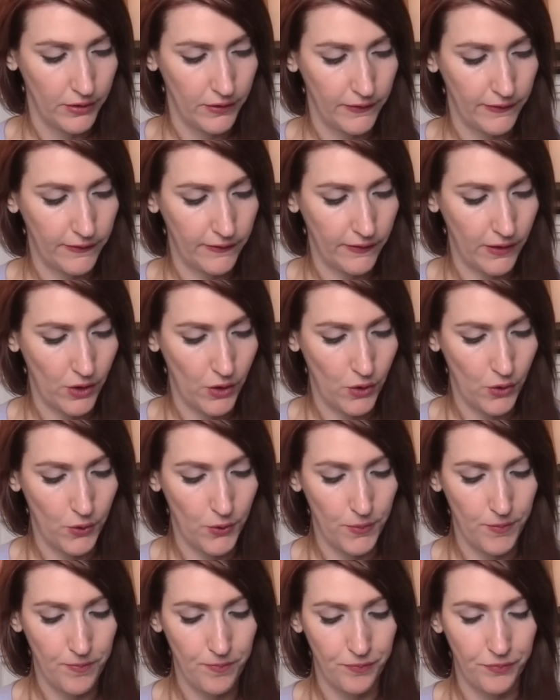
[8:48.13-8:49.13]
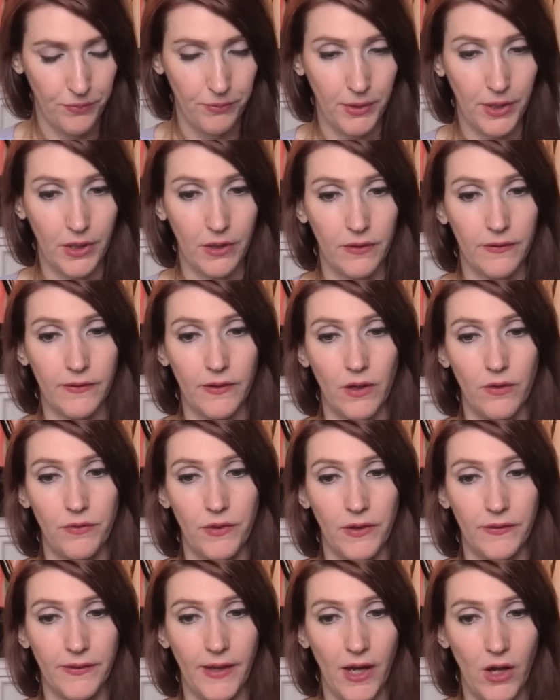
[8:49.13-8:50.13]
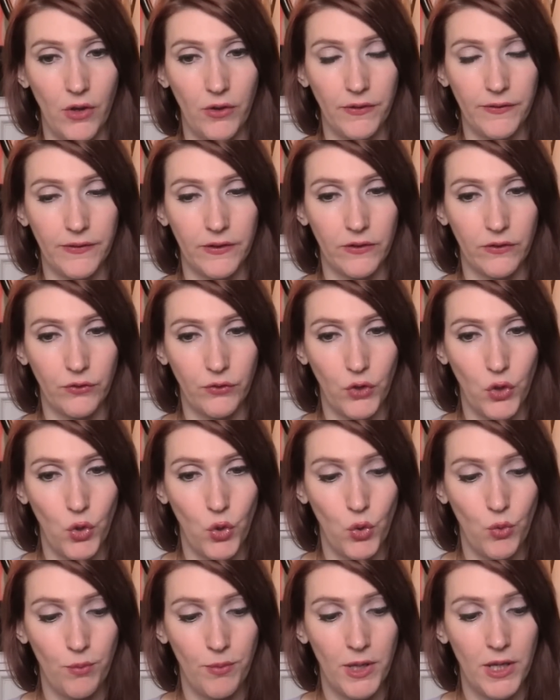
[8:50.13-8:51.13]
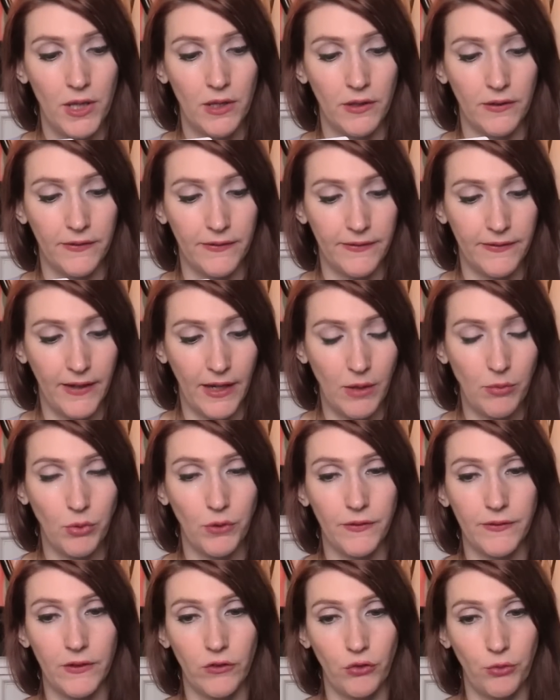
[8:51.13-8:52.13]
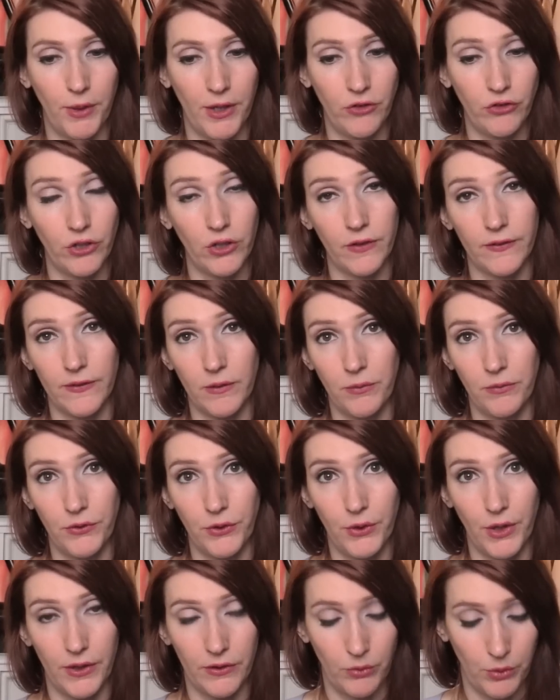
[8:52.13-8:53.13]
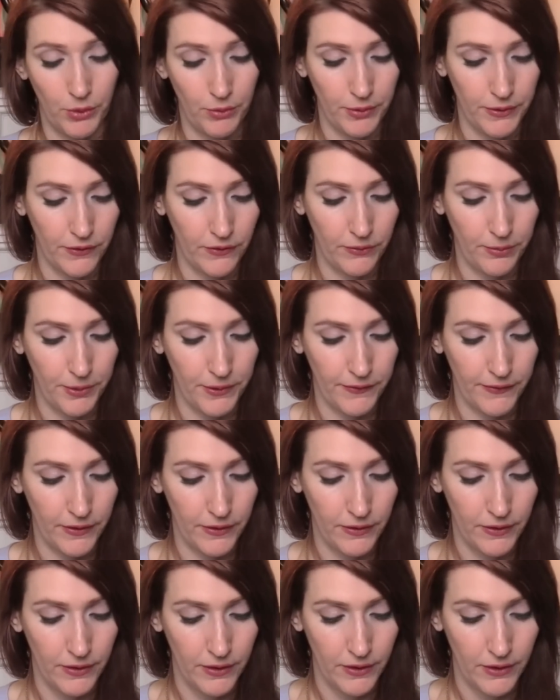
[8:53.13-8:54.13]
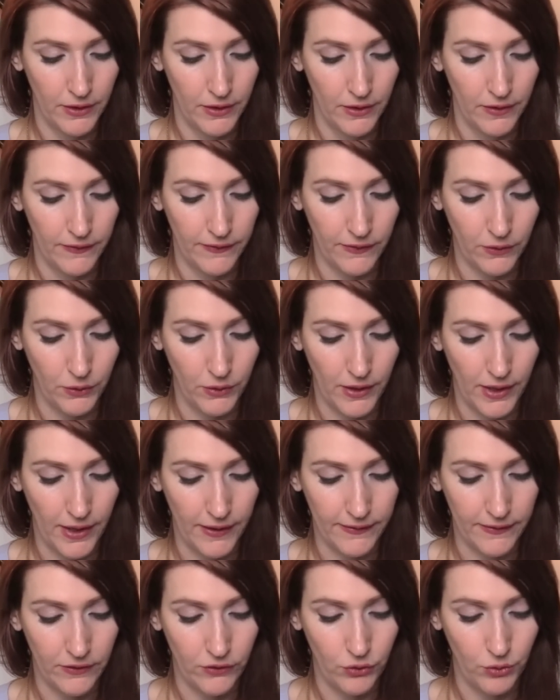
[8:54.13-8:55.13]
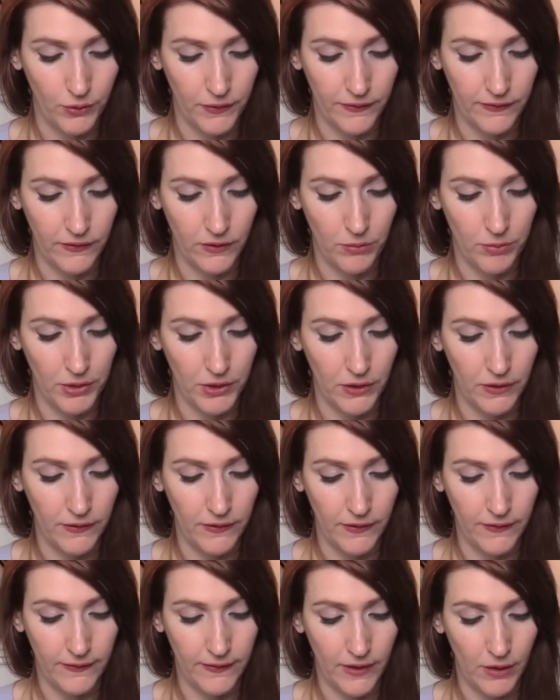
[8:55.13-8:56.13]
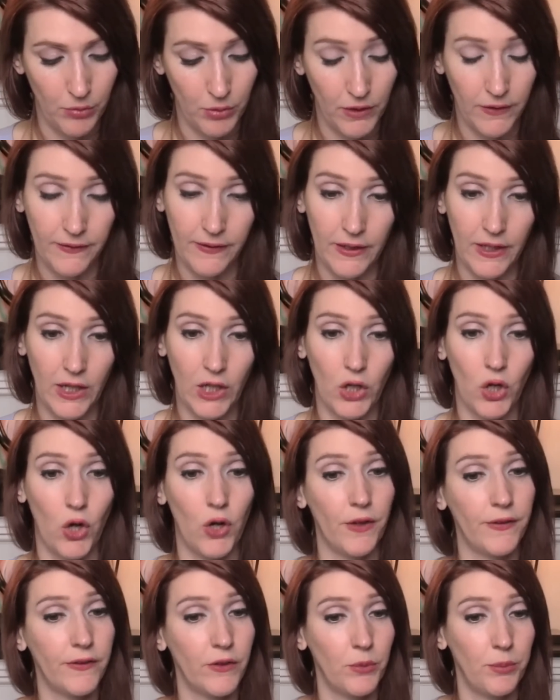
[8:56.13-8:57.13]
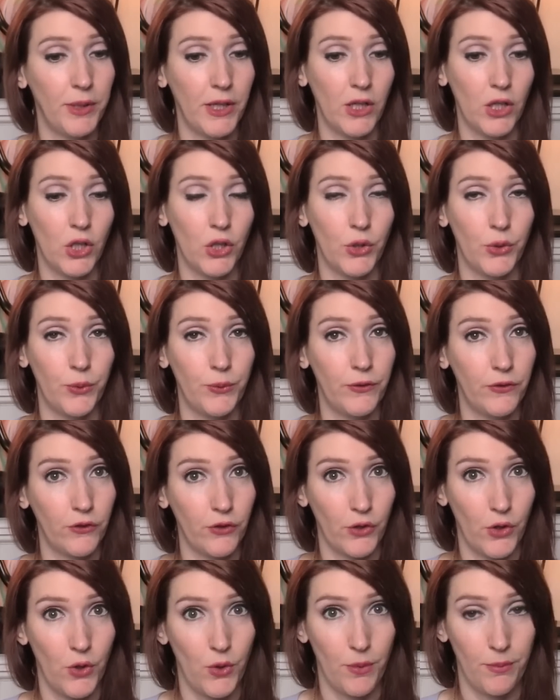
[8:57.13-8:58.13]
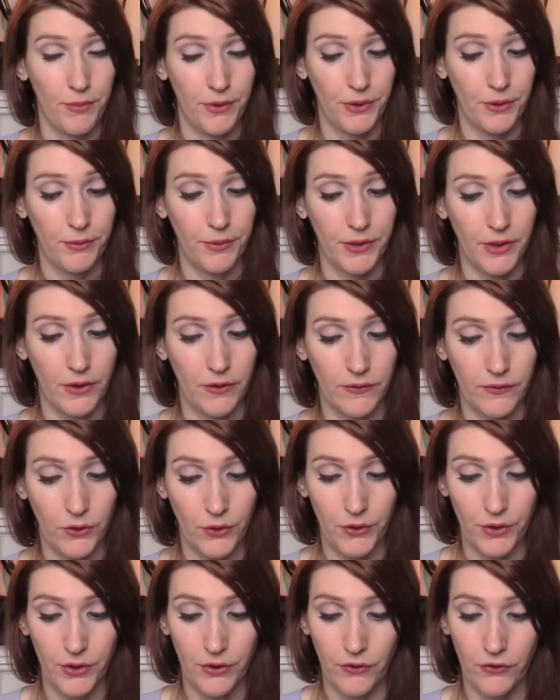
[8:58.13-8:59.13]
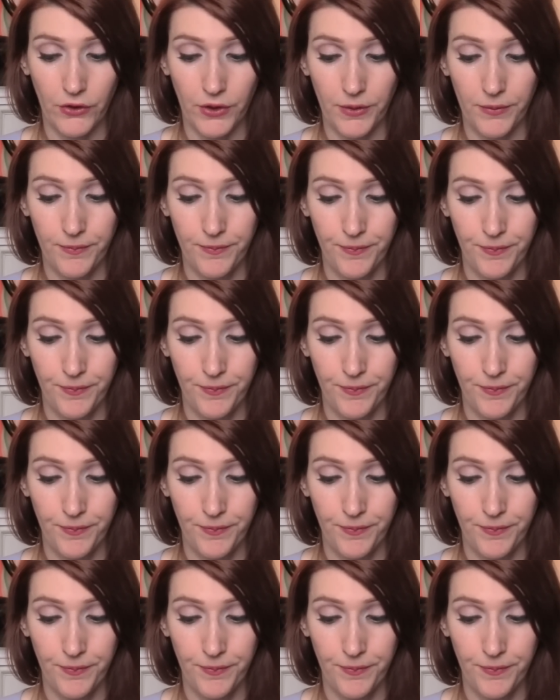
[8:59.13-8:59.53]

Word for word: So, because of this house, this foam, the stable situation, because some of you guys work with this person. So it has to do with stability, stableness, and they could also be close to home there with the house card energy.